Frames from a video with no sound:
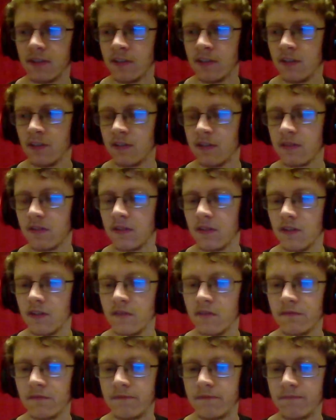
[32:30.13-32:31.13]

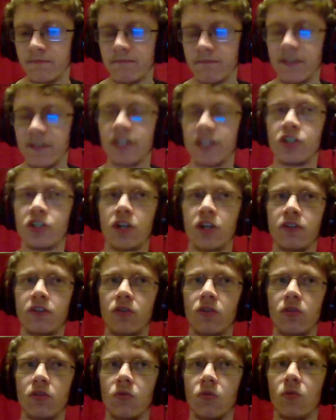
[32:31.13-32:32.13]
of each
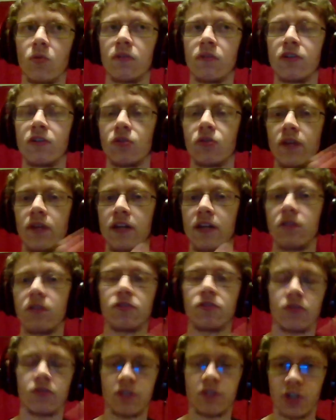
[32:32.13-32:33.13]
other or the
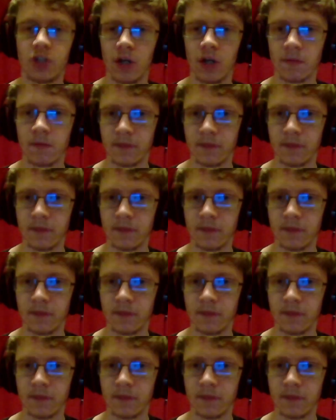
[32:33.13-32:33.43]
creators or the show.